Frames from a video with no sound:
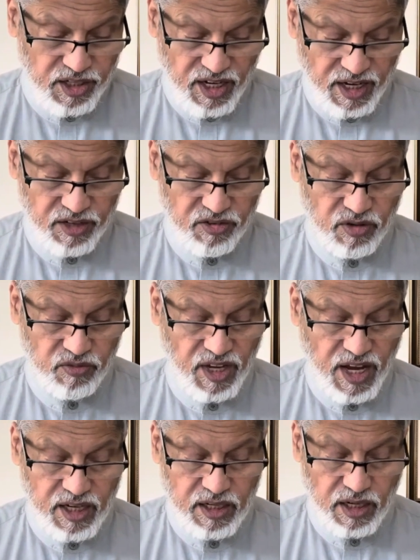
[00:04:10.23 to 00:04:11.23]
youngest of the
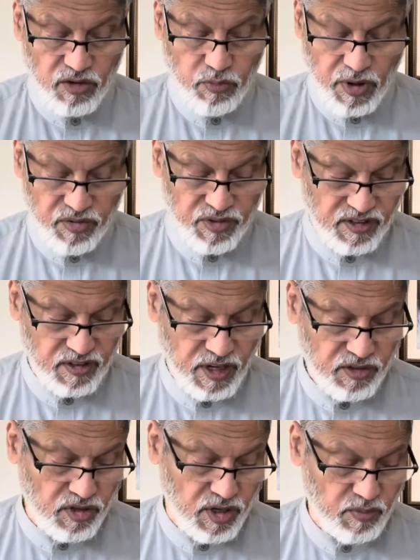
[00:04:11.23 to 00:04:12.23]
uncle of Prophet
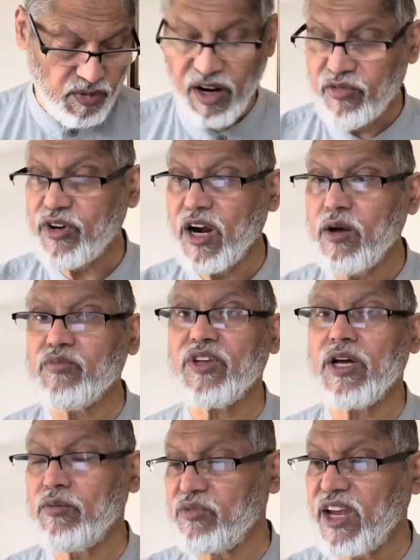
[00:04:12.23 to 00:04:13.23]
sallam, after
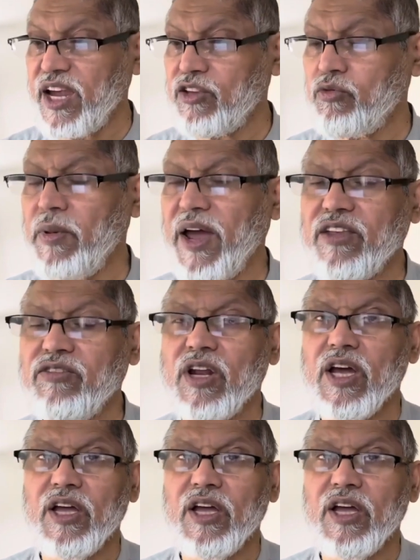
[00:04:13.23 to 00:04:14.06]
Hamza. Hamza has passed.